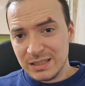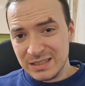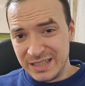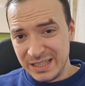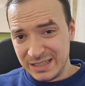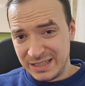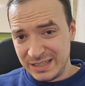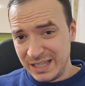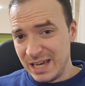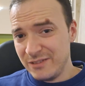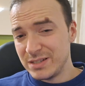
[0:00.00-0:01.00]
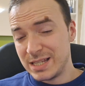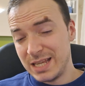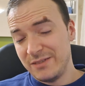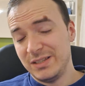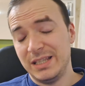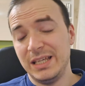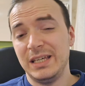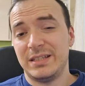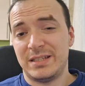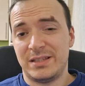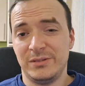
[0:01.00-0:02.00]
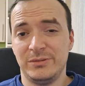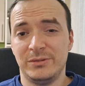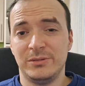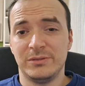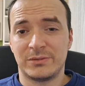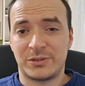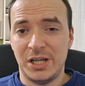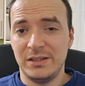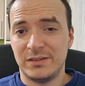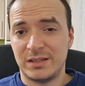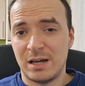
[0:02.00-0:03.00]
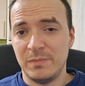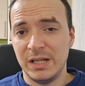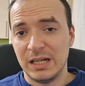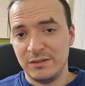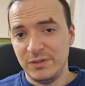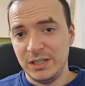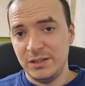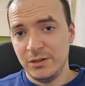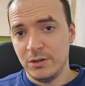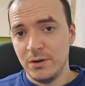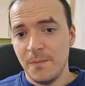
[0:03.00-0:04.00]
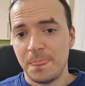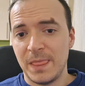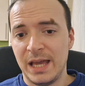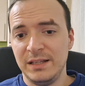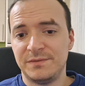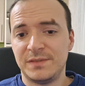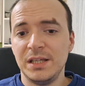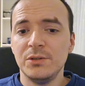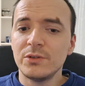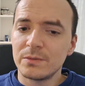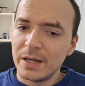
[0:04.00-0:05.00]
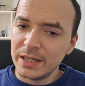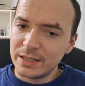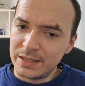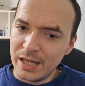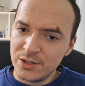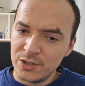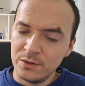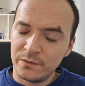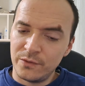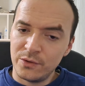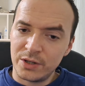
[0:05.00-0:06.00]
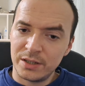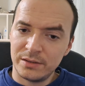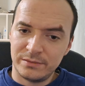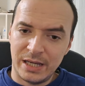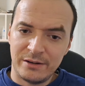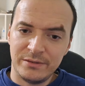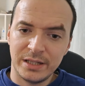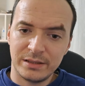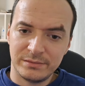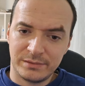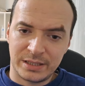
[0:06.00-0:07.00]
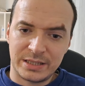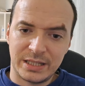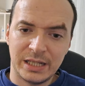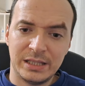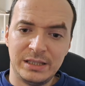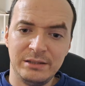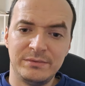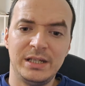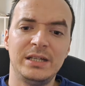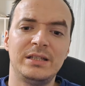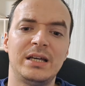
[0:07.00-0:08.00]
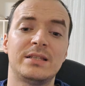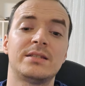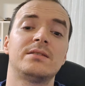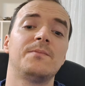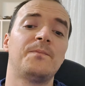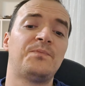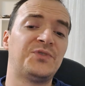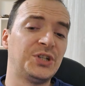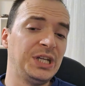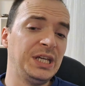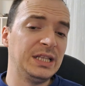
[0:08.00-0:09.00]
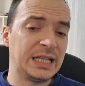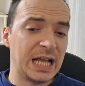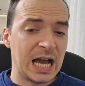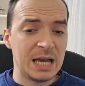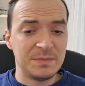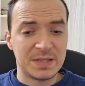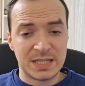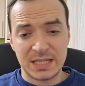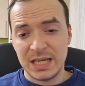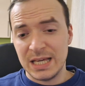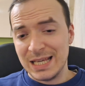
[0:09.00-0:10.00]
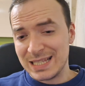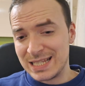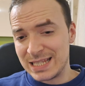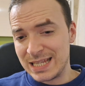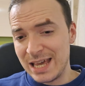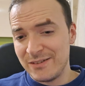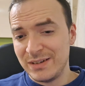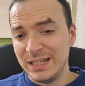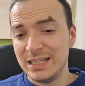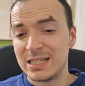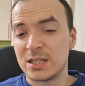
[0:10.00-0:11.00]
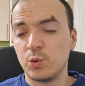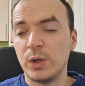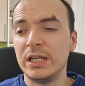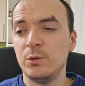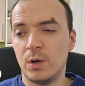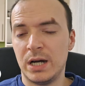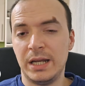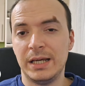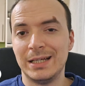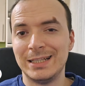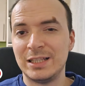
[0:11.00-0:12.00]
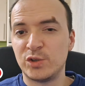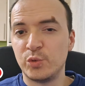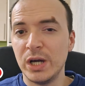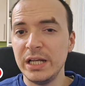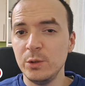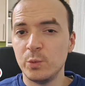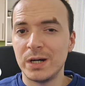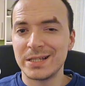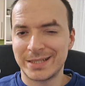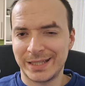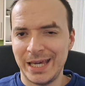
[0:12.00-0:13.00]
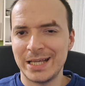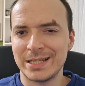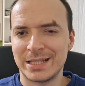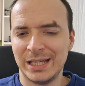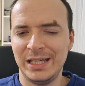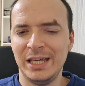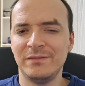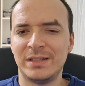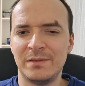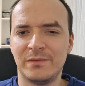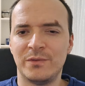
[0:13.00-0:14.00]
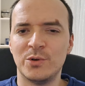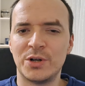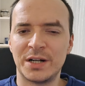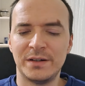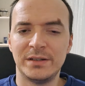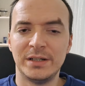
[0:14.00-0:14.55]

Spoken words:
they have a 7 days to create a thumbnail and video, and if they use my extension for every consecutive day, that's 3 times 7, it's 21. 21 scans I give them for a